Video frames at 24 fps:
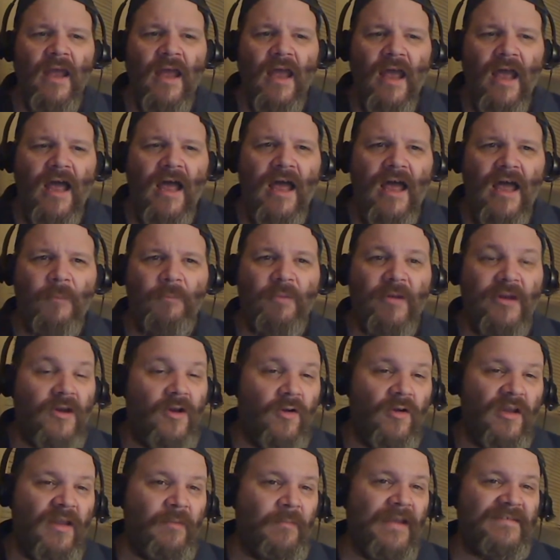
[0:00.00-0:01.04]
But it
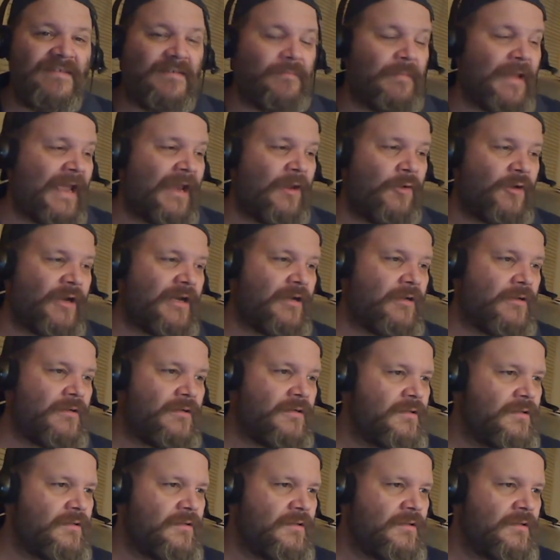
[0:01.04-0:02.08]
only makes him angrier,
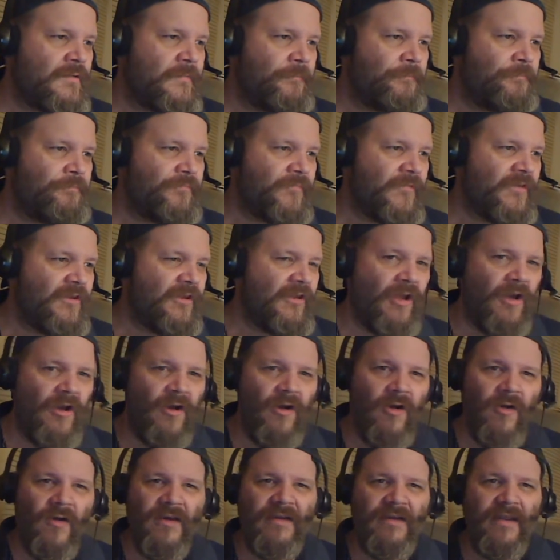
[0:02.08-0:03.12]

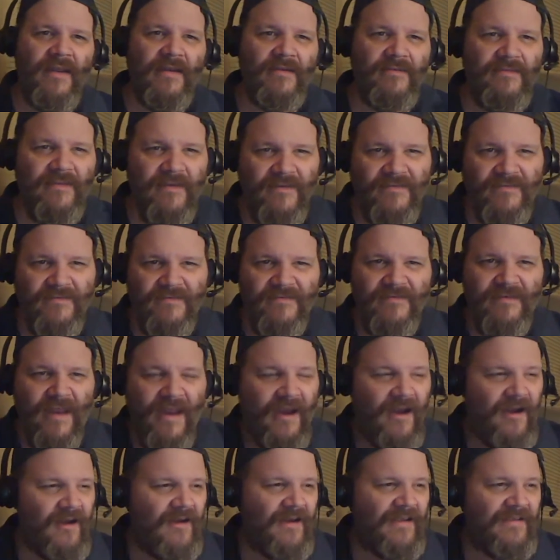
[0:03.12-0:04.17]
and
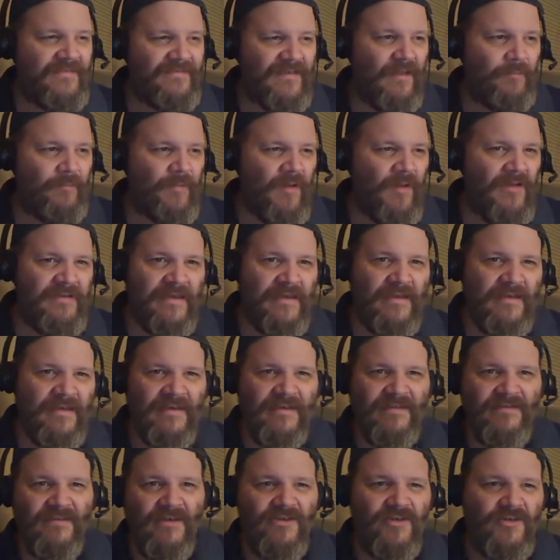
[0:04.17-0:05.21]
hair gets up on end and he
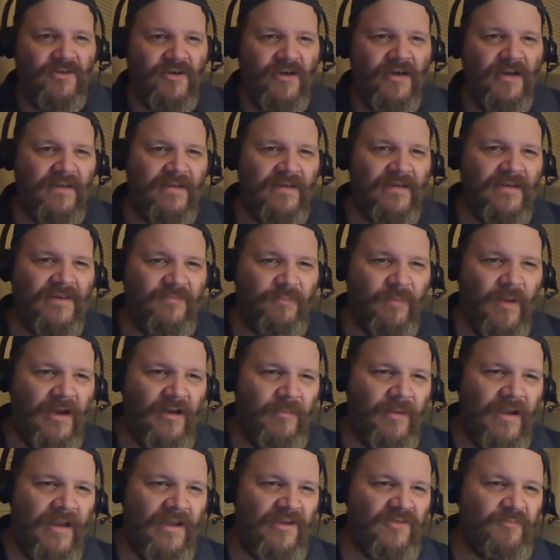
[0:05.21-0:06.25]
starts growling at
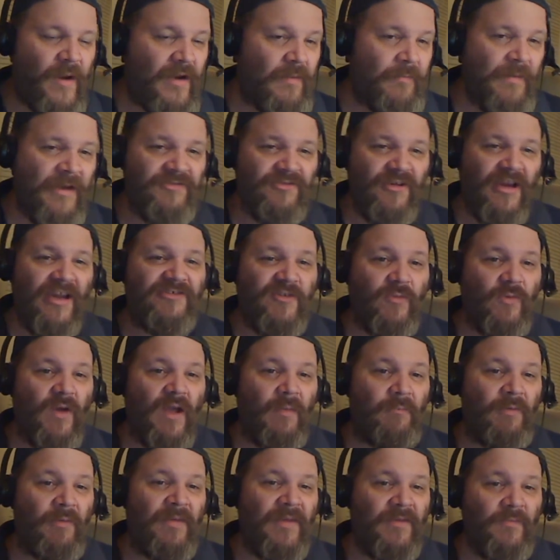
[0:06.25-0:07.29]
Spider-Man. Spider-Man tries to web
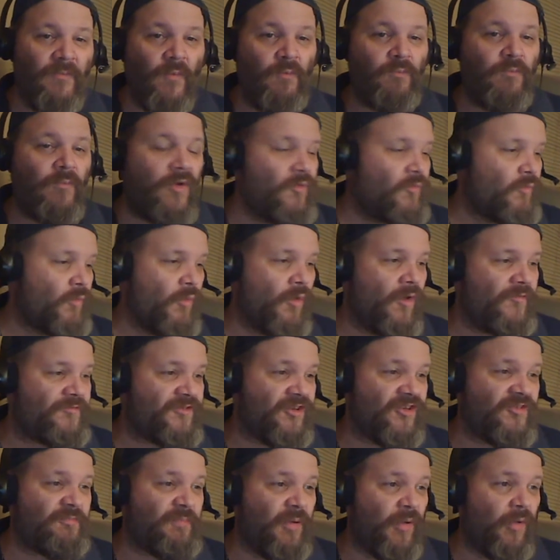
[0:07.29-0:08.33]
him and Moonwolf
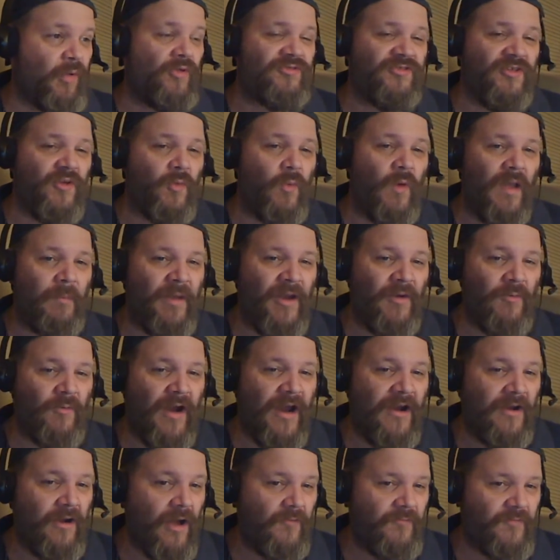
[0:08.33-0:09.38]
just pulls the webbing
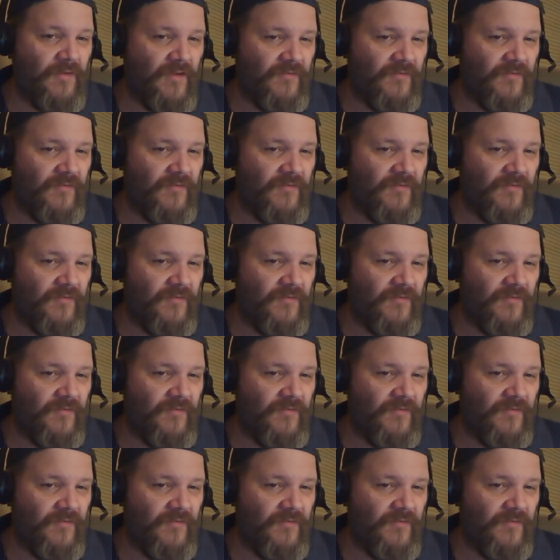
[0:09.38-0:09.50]
right off.